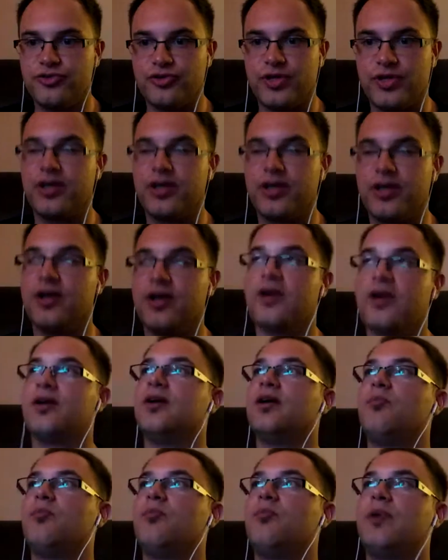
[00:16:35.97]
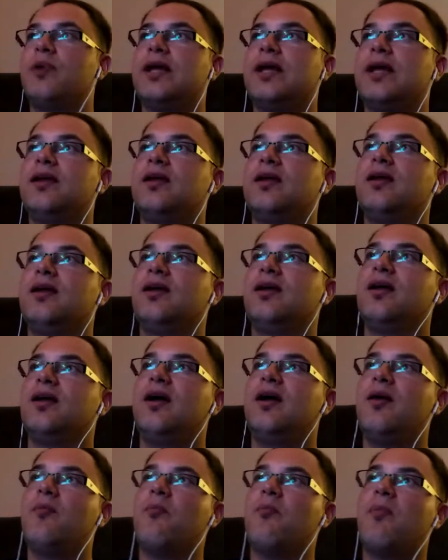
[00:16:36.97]
the trigger. But
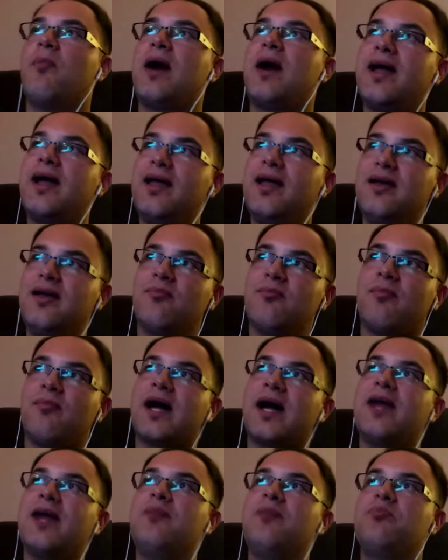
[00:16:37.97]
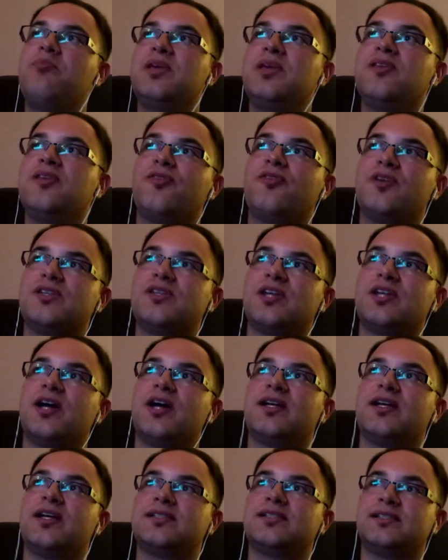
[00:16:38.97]
my beef is
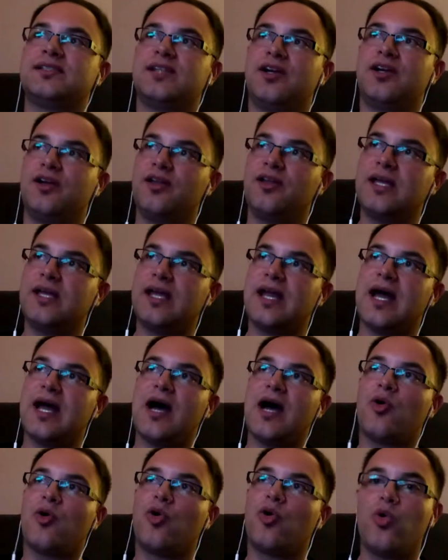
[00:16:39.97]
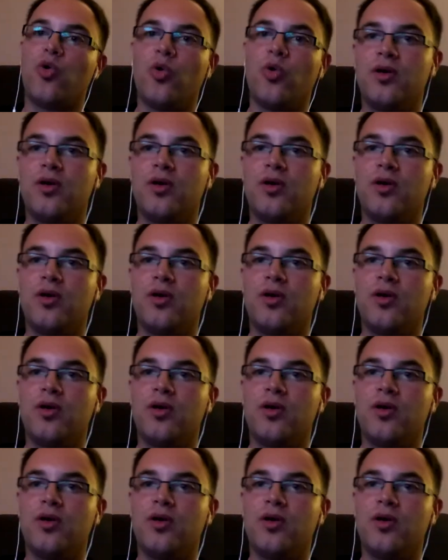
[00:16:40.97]
not necessarily at how